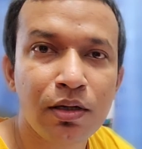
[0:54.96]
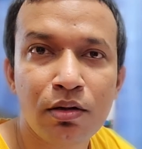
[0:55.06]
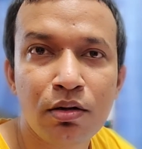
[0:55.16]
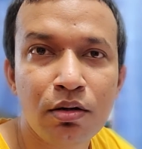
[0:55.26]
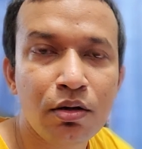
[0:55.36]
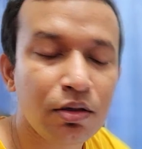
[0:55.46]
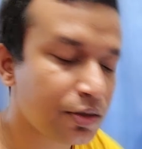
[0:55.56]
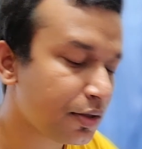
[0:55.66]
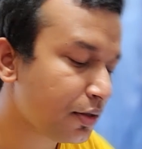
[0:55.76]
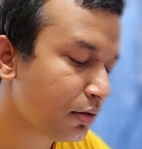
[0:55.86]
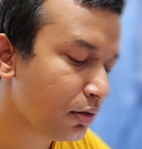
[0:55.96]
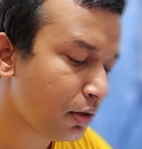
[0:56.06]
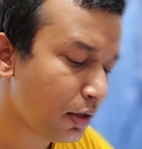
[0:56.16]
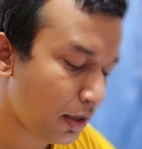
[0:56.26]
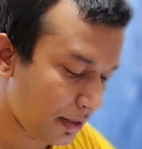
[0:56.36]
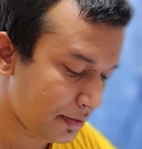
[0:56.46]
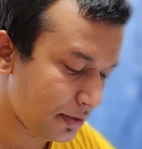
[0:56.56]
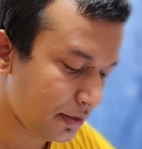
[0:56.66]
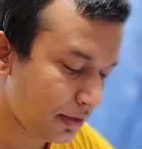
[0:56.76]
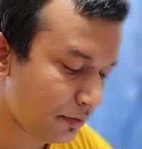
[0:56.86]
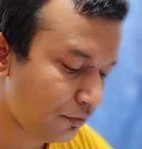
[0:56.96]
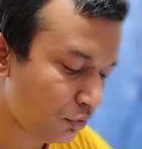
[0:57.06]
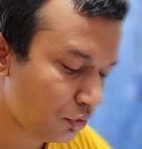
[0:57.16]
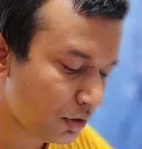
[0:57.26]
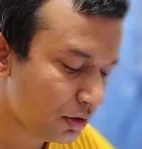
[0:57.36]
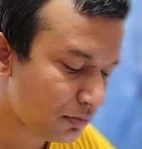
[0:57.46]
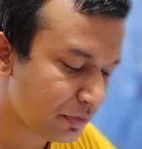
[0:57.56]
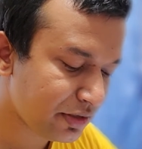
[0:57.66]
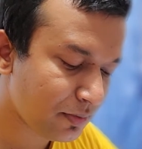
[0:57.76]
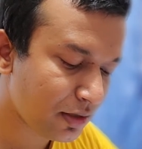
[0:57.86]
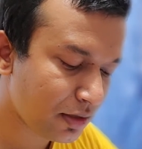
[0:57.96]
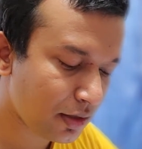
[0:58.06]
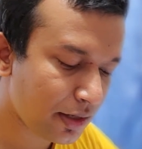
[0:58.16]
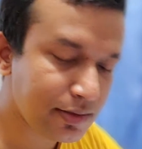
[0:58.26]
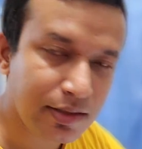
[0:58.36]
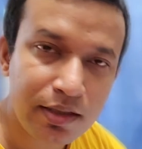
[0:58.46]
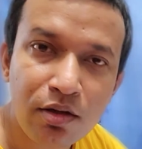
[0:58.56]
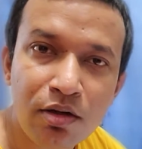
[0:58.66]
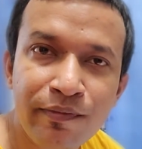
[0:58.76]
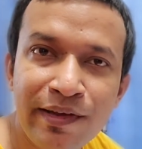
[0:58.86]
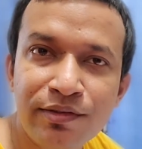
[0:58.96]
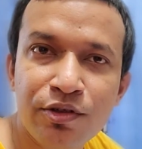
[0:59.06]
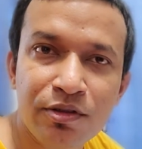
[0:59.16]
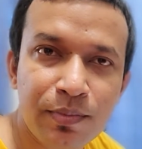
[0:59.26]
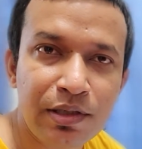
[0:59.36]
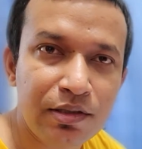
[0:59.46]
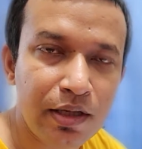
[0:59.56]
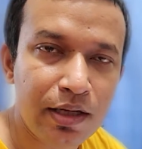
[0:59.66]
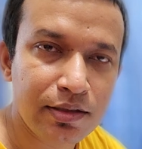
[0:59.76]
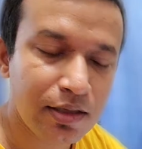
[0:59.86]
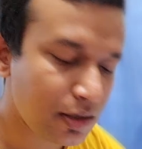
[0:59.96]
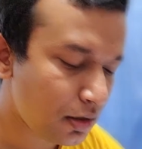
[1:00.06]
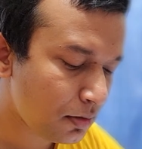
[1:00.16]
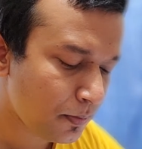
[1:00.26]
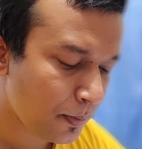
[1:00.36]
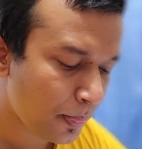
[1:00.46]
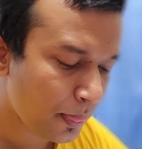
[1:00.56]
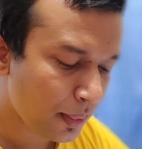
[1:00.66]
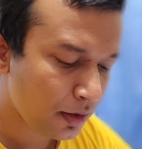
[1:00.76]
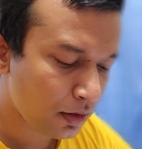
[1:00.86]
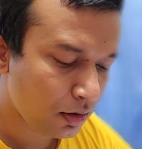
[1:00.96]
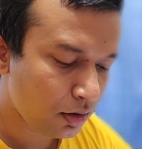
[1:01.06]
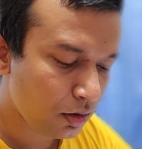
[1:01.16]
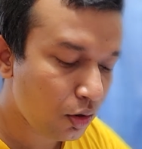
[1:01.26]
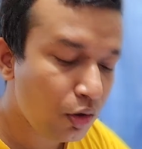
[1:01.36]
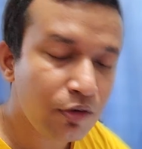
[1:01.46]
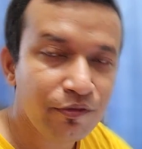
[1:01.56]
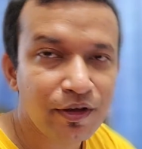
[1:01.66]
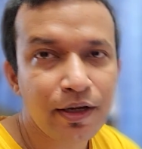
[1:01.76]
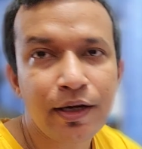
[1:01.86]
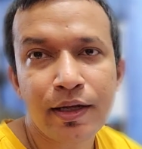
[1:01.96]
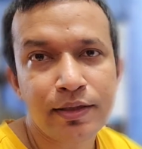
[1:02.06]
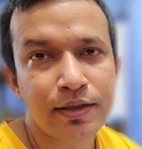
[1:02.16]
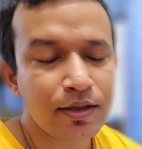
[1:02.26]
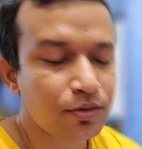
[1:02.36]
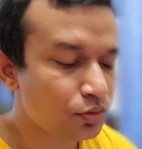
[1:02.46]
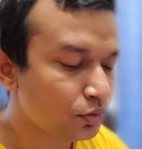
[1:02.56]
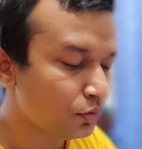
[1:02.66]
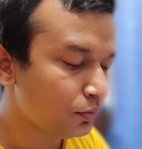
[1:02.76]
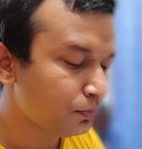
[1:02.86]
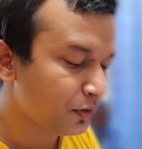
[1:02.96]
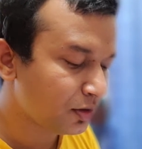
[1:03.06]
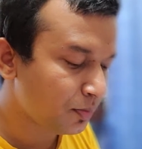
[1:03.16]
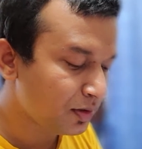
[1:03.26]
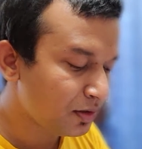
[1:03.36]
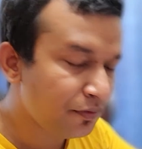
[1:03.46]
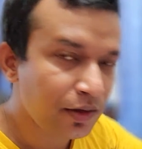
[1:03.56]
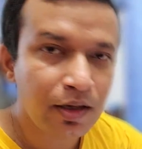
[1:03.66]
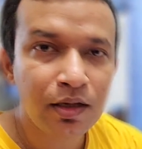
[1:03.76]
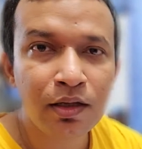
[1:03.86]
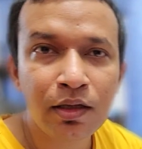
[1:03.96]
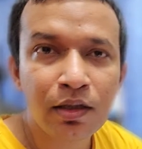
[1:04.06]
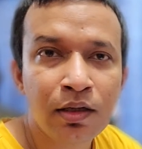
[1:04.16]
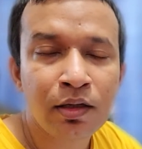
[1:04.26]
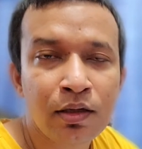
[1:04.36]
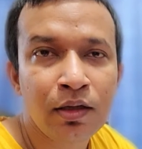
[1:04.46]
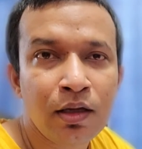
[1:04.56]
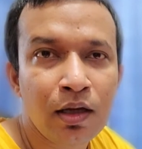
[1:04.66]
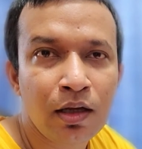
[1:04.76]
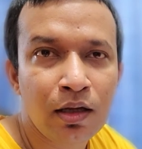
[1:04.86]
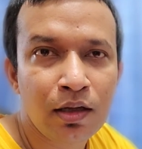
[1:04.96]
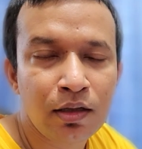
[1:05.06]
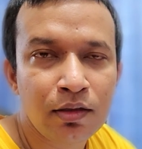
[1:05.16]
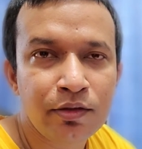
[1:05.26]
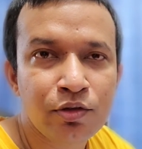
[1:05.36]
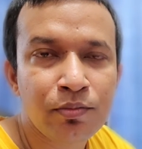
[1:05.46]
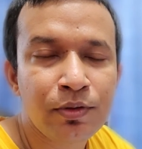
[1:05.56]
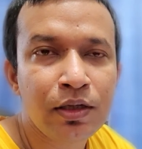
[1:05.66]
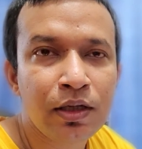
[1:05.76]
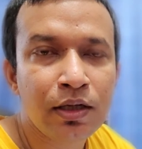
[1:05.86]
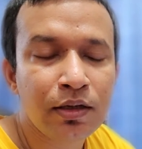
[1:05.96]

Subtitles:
or nocturnal angina, and the fourth one is presbyteral angina or vasospastic angina or variant angina. So specifically, this will be the